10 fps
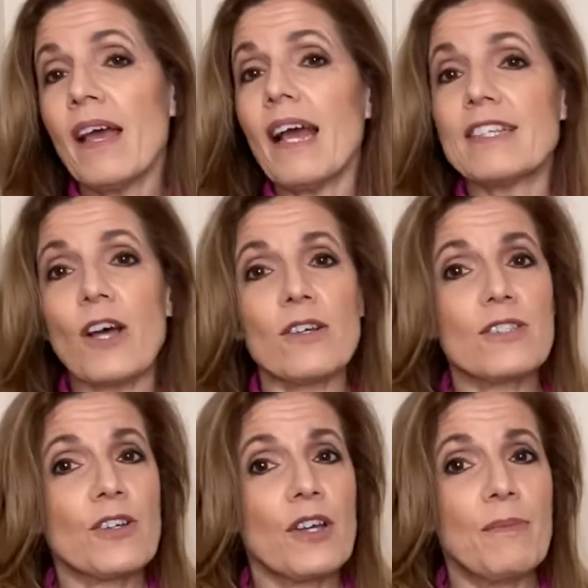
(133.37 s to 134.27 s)
It
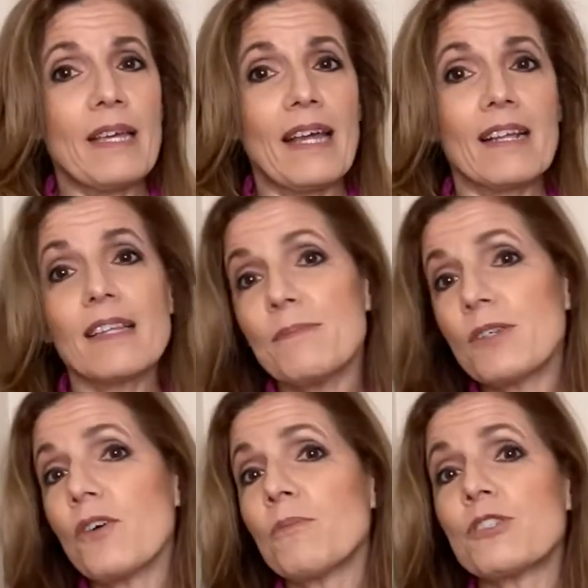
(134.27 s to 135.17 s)
also could be an
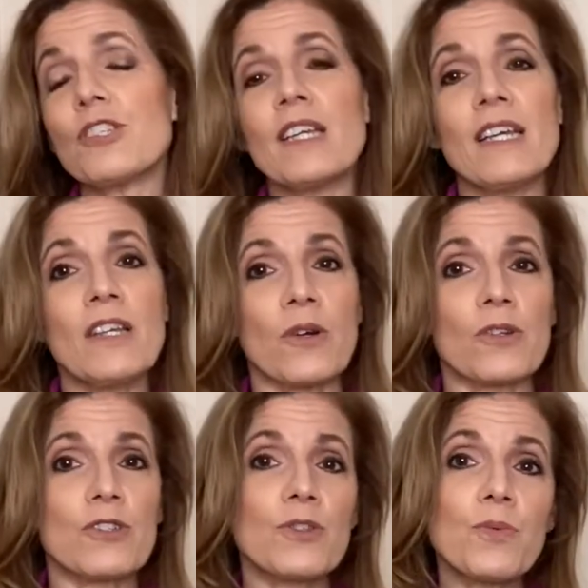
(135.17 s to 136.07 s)
elliptical machine or
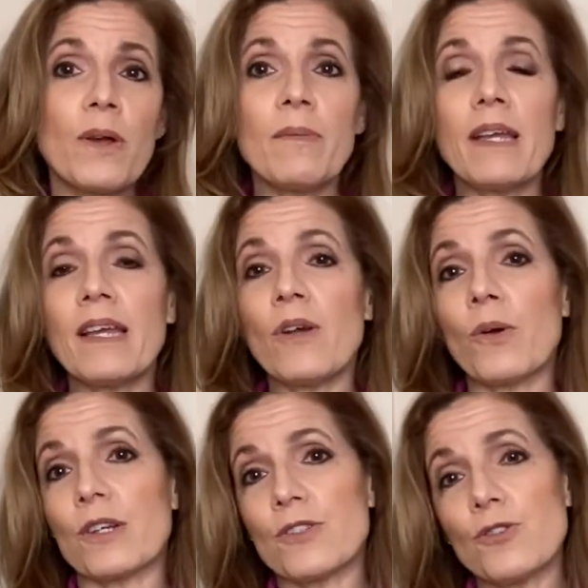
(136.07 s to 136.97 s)
swimming
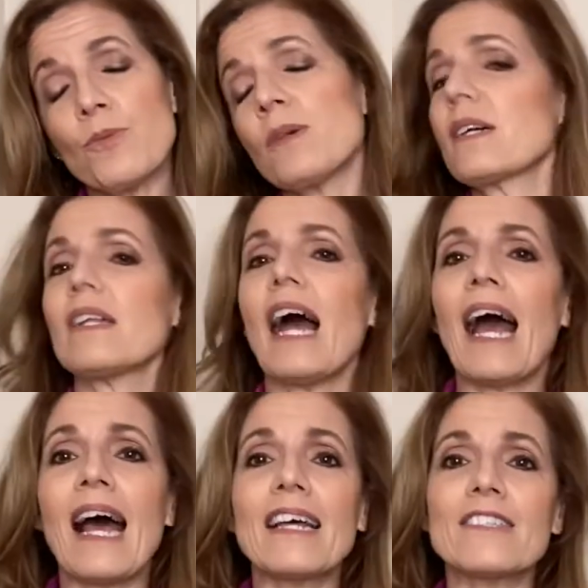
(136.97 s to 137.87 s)
or a Zumba
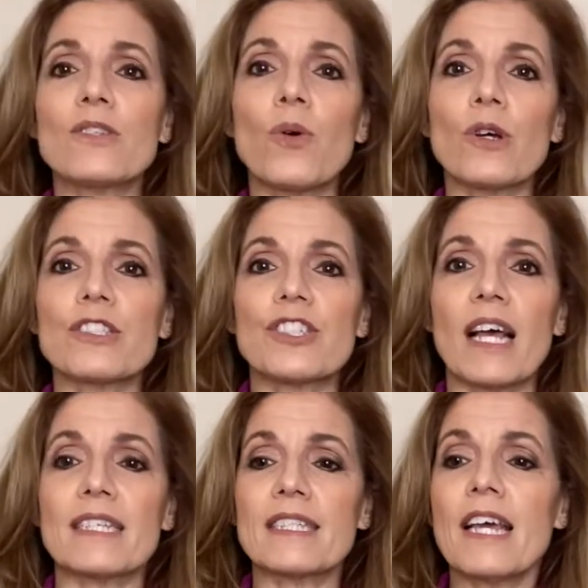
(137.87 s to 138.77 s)
class or
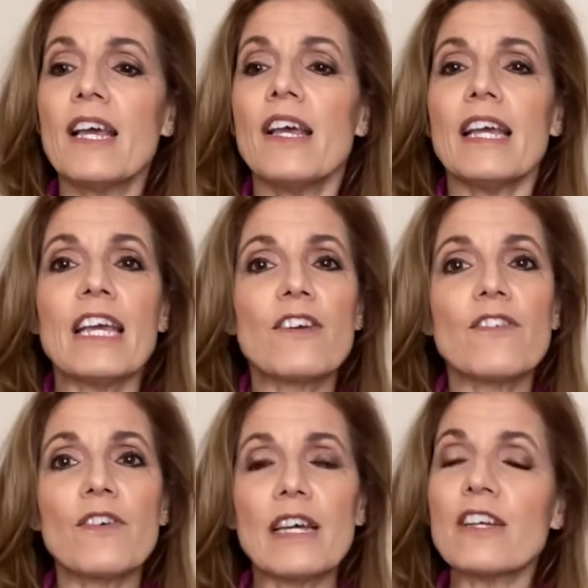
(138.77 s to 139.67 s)
just
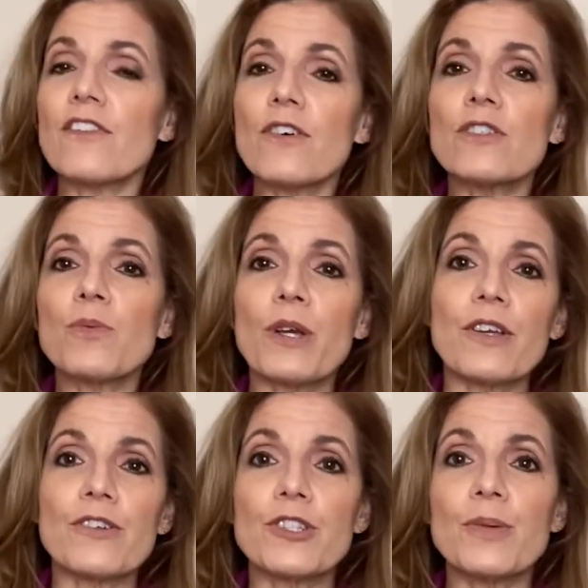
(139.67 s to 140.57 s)
intervals where
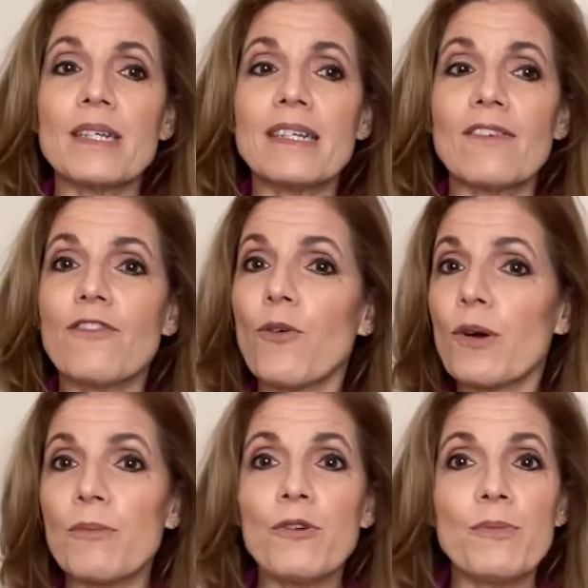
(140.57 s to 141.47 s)
you're doing 4
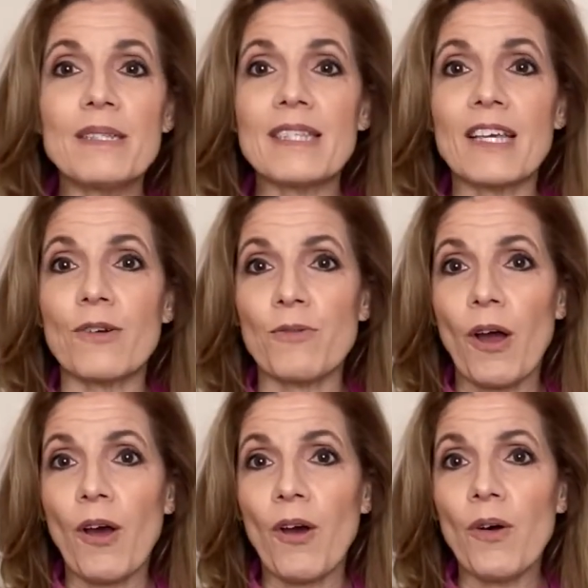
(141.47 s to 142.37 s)
movements in a
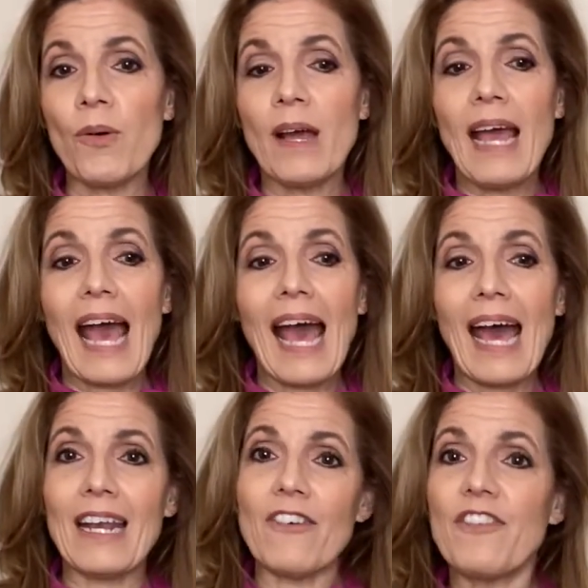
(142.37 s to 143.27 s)
row
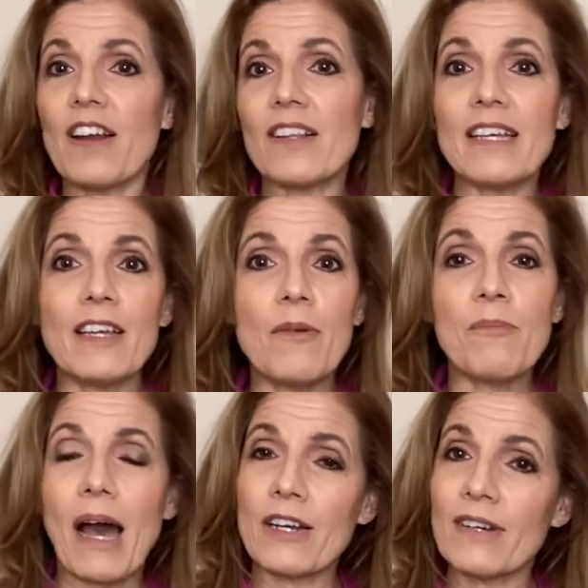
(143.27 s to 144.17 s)
at a fairly
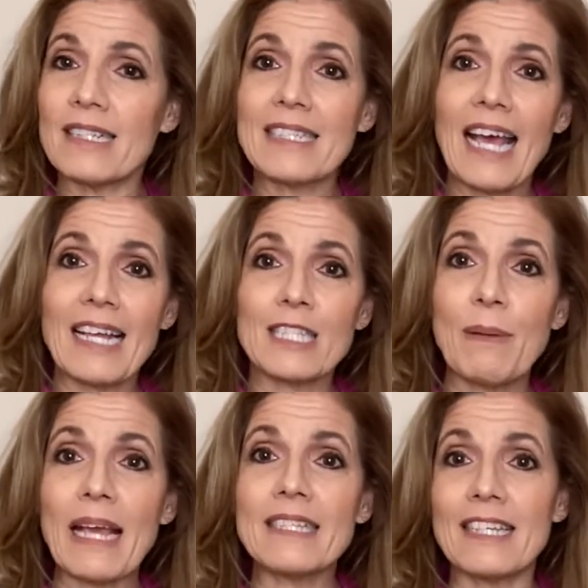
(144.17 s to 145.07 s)
moderate intense
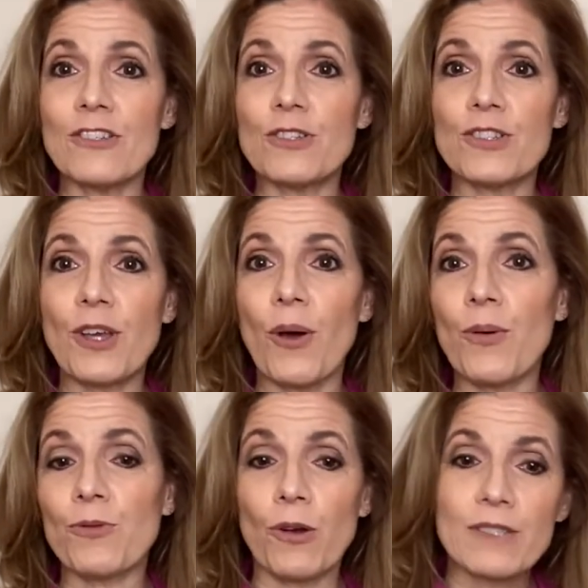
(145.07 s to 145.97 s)
pace and you just go
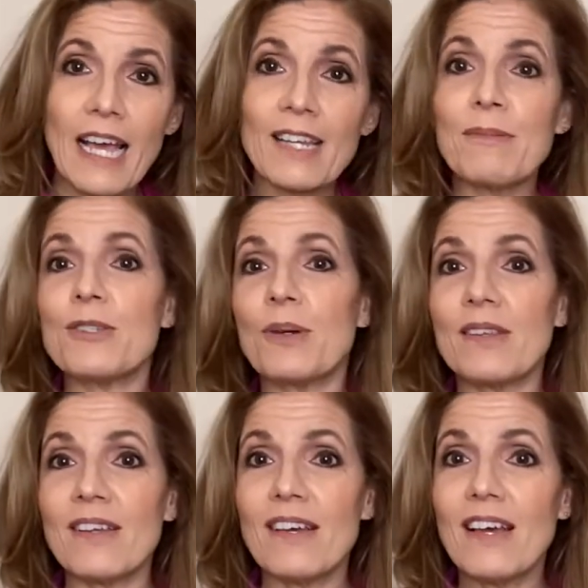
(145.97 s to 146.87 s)
rotating
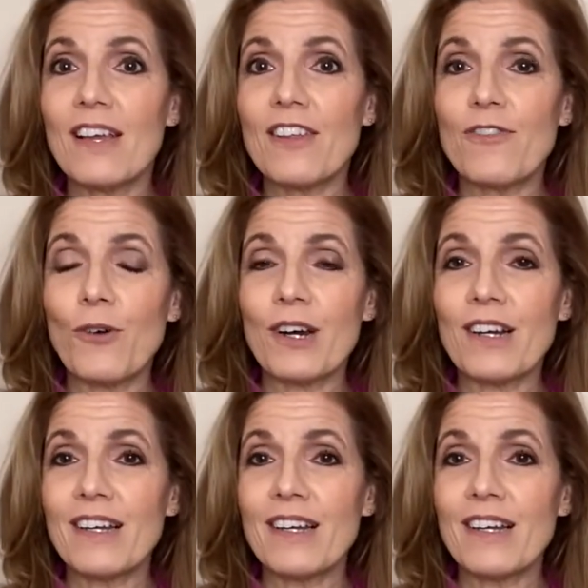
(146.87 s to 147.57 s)
between the 4.